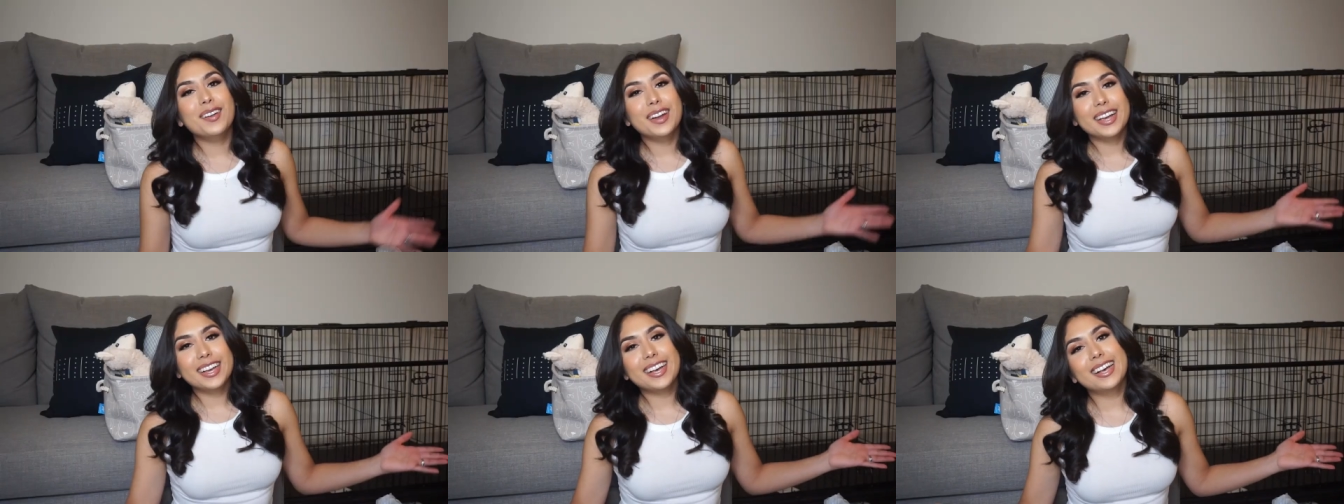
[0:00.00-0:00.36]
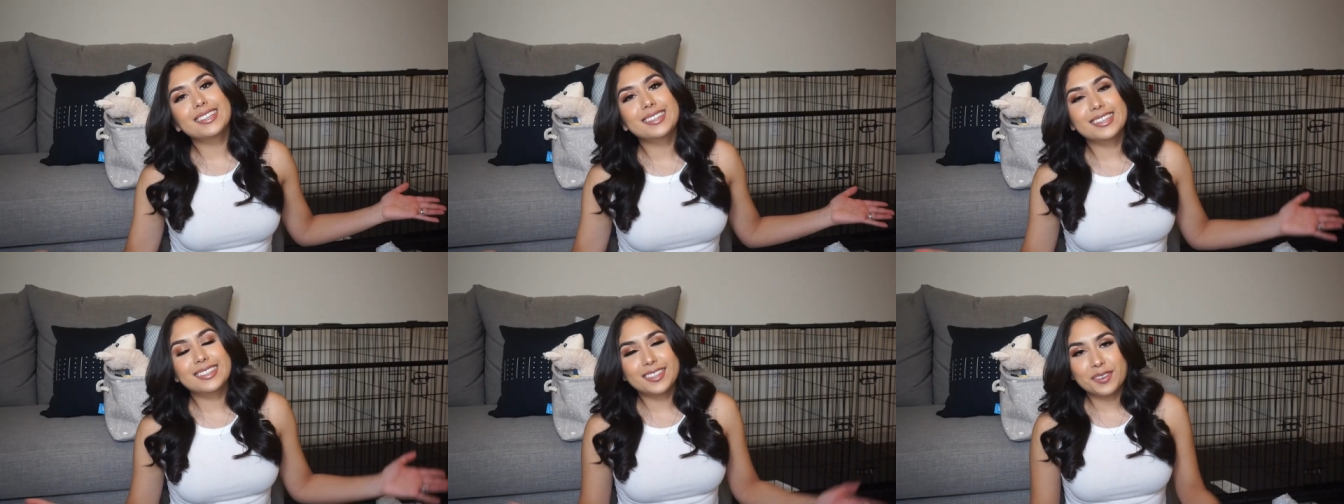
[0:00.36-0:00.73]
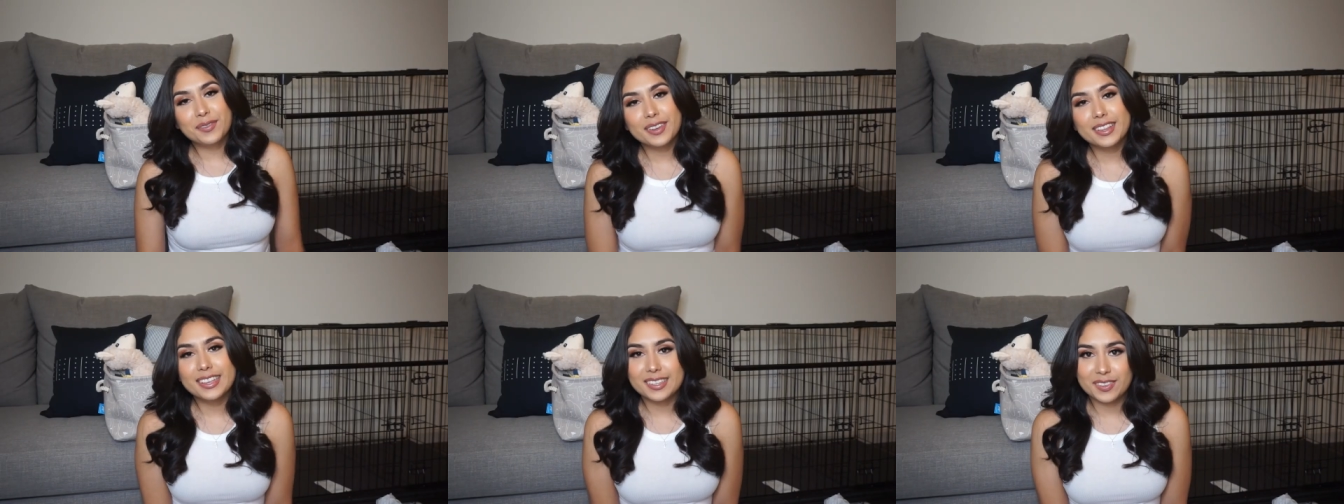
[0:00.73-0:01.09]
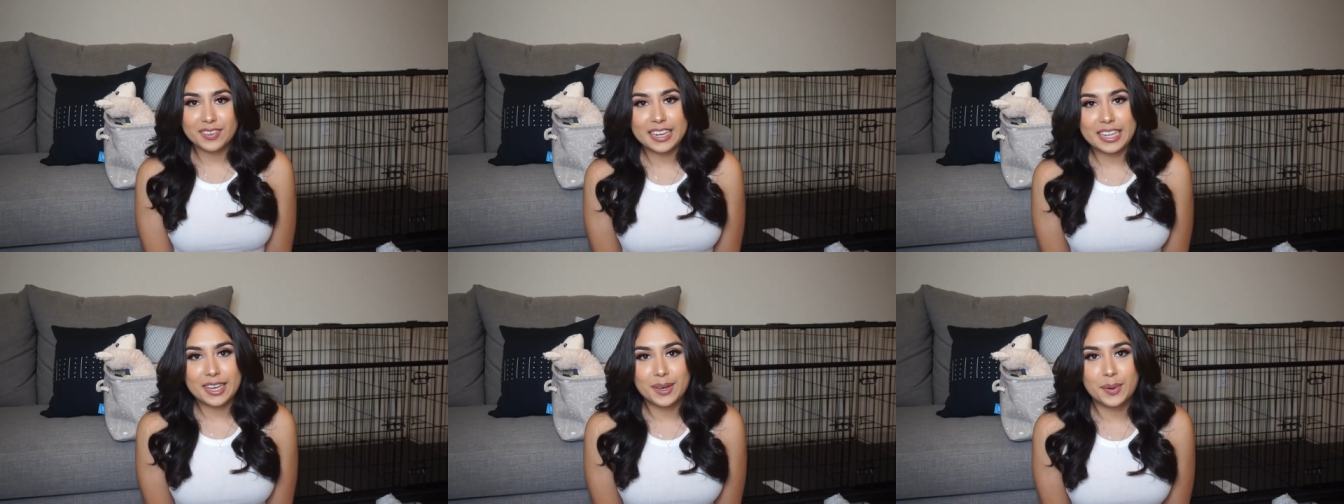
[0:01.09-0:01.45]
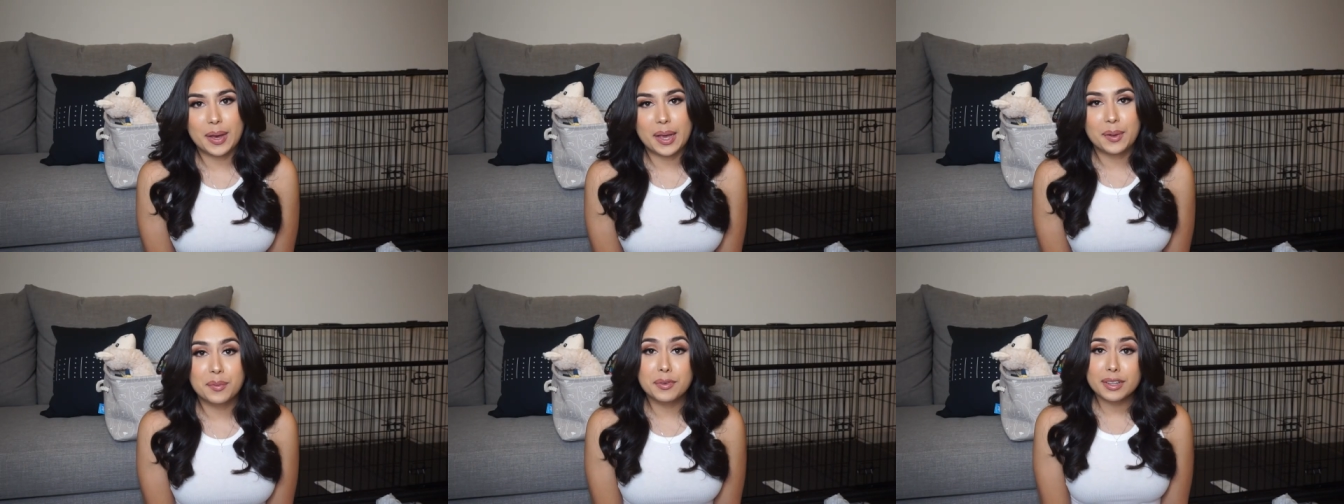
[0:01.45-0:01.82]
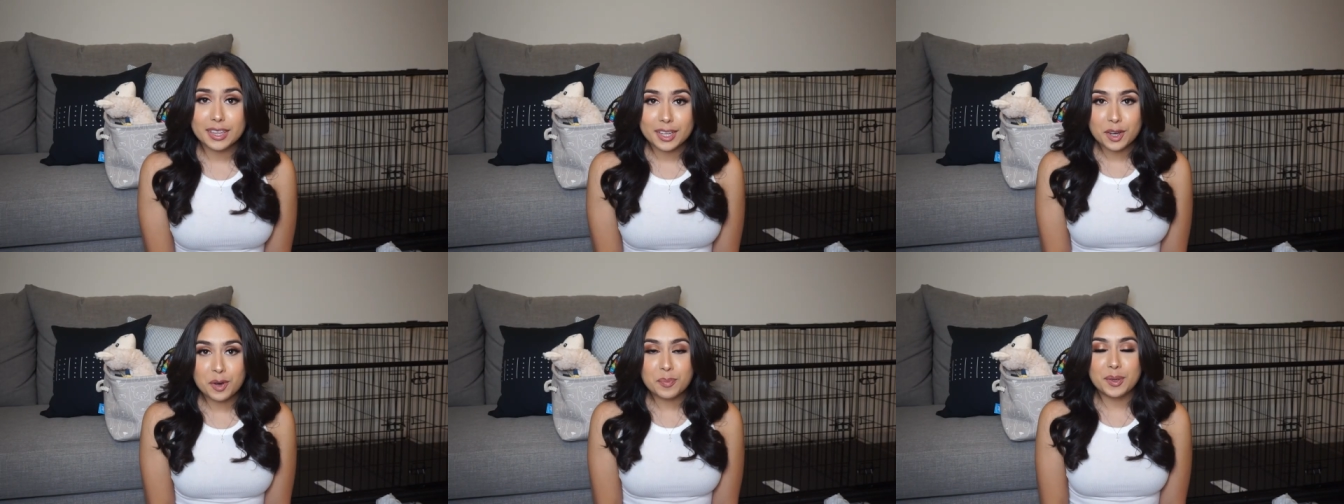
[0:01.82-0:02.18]
Alright guys, that's it for this video. I
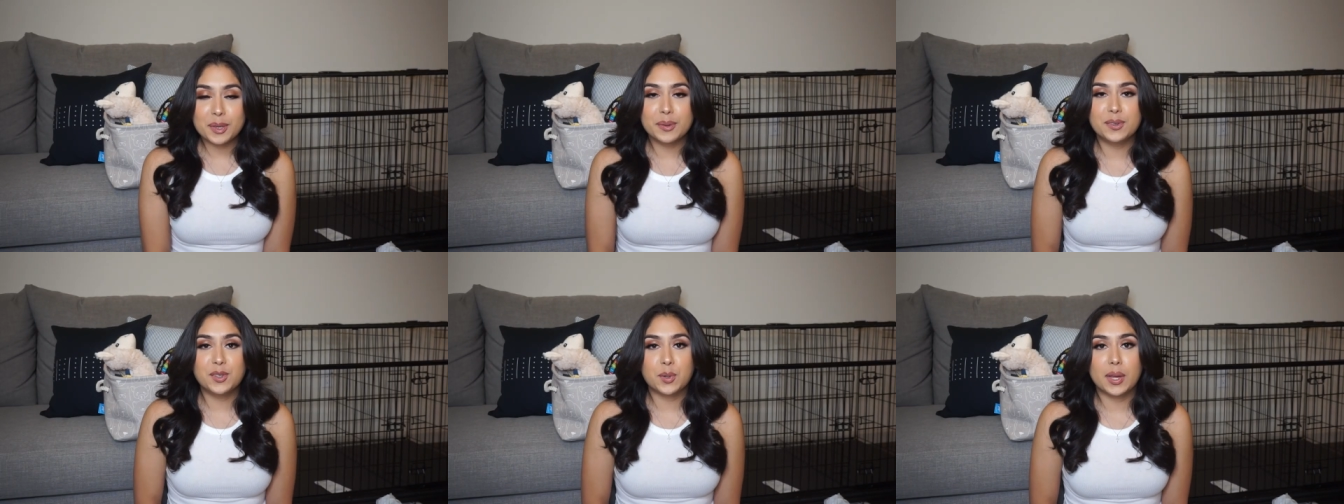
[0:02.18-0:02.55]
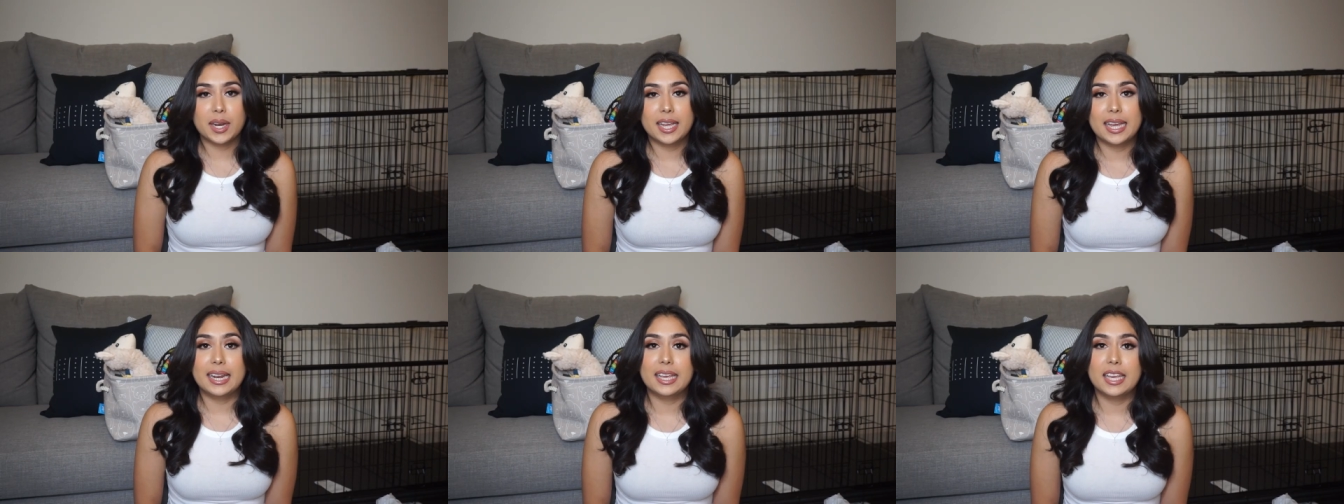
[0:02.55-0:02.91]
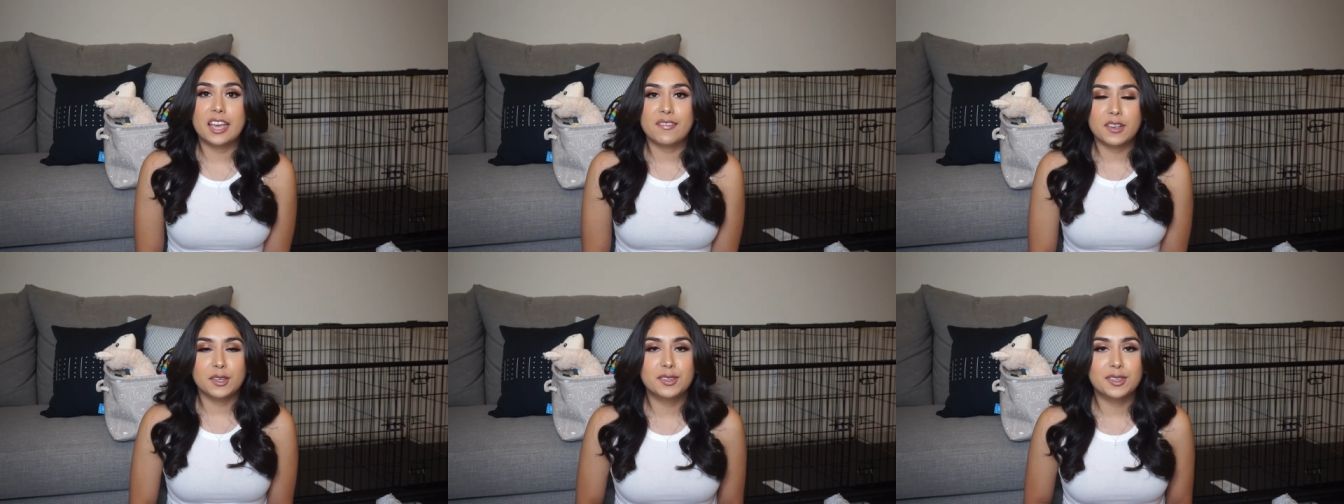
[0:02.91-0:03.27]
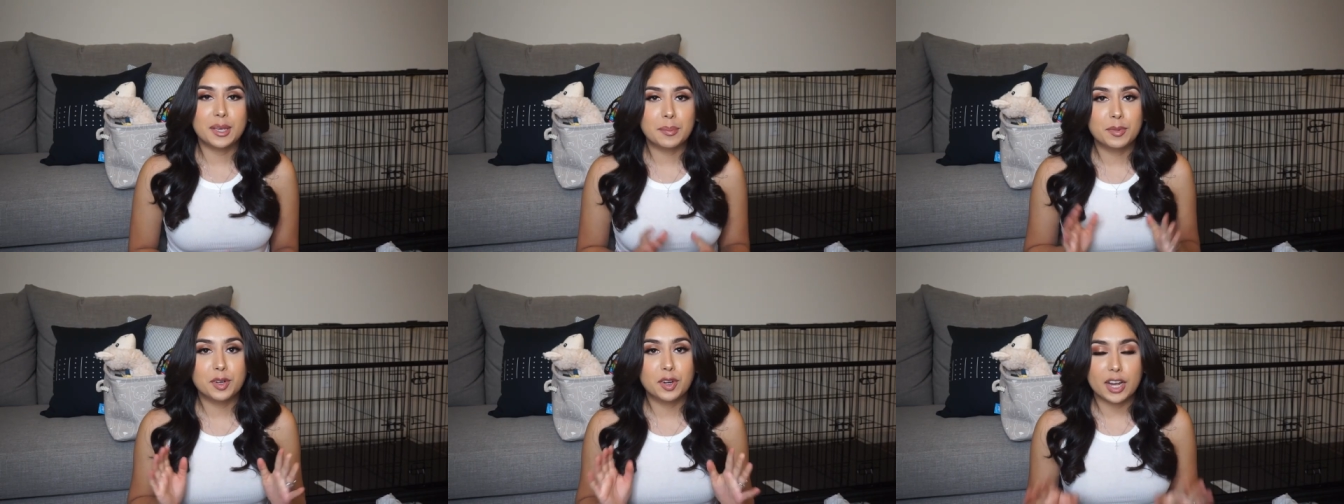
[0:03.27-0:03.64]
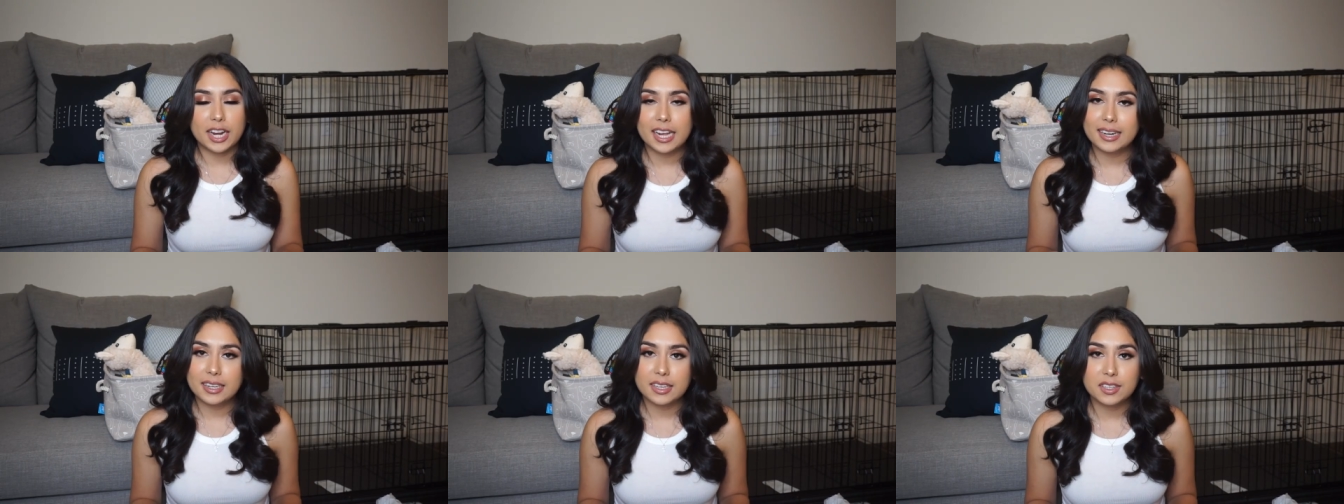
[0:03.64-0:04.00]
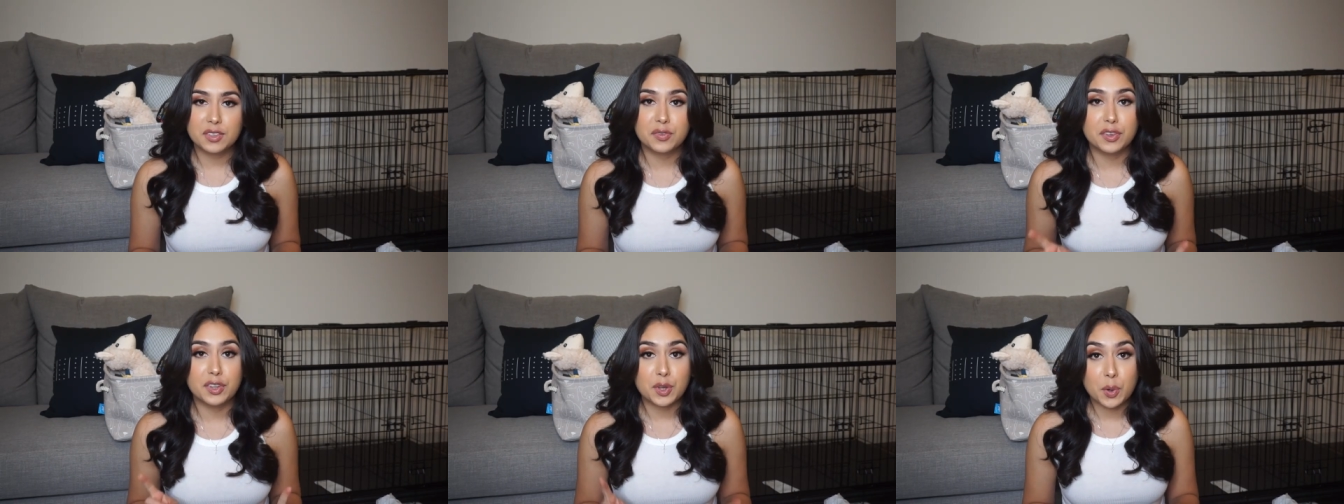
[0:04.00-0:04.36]
really hope you enjoyed it and it gave you some great
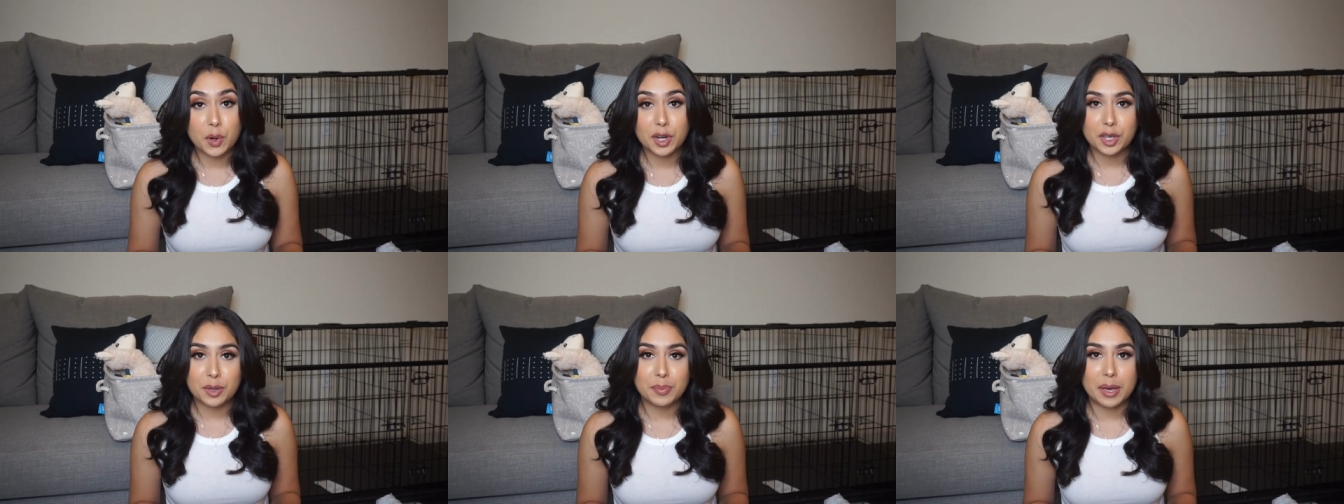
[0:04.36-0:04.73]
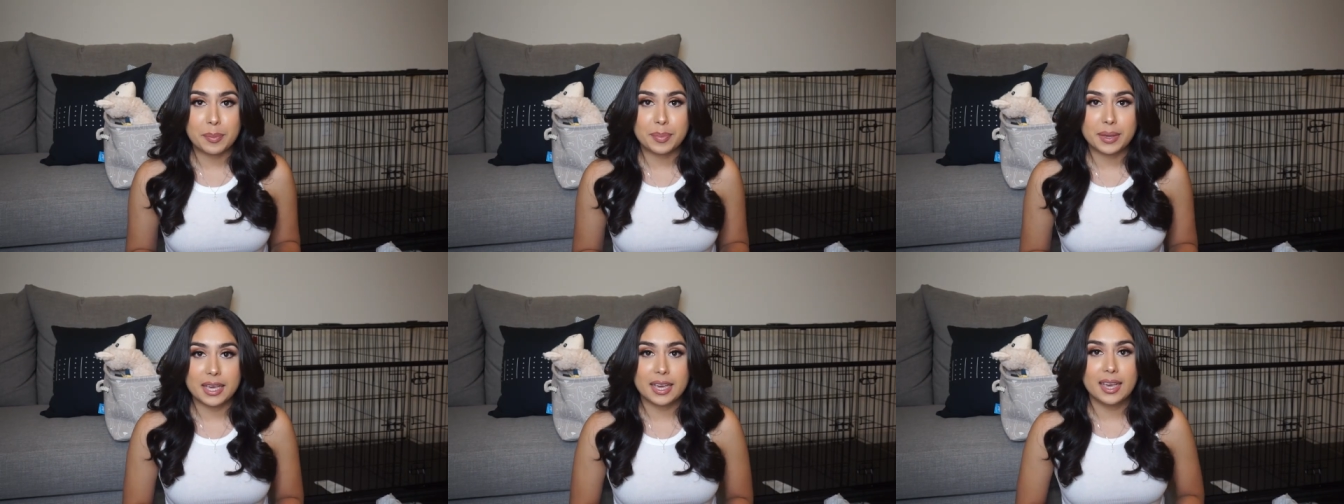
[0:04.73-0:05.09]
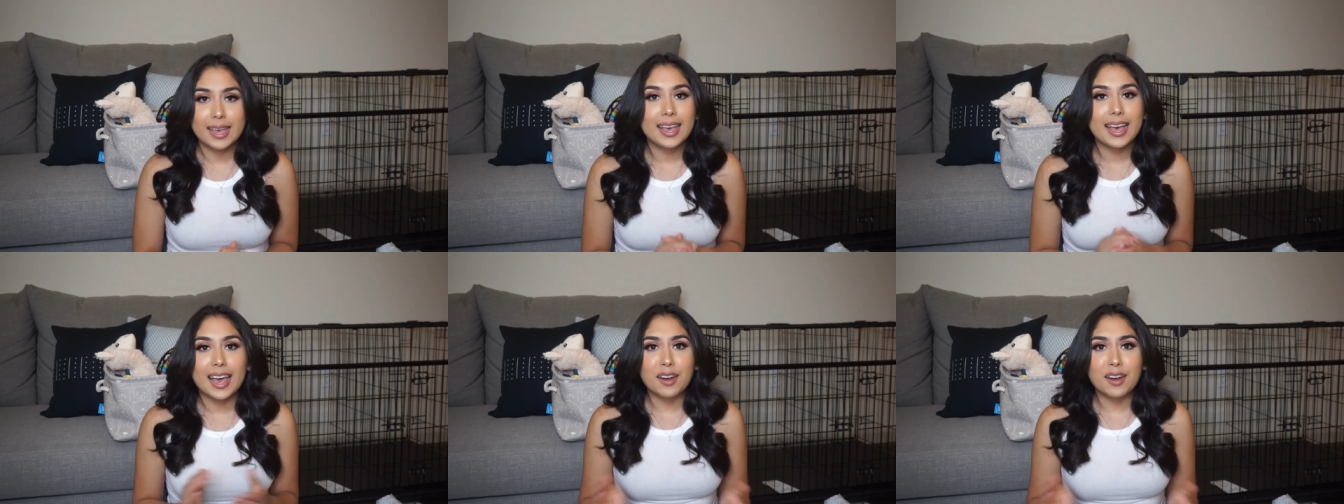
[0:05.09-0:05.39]
ideas for your new puppy.